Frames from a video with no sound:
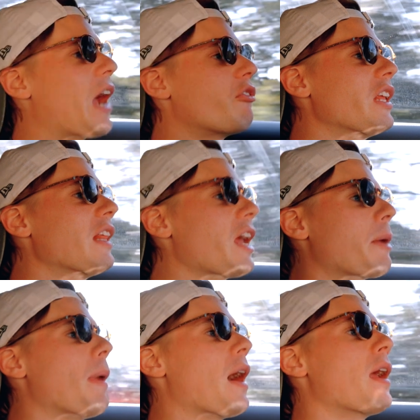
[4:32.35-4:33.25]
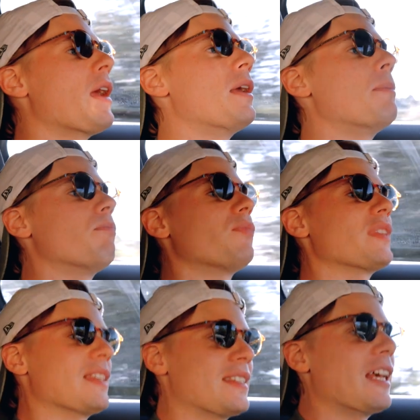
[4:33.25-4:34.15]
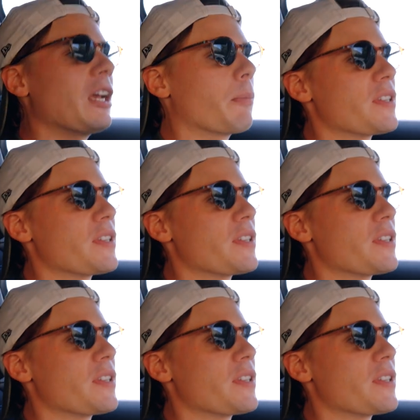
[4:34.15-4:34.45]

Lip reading: I really like my sitting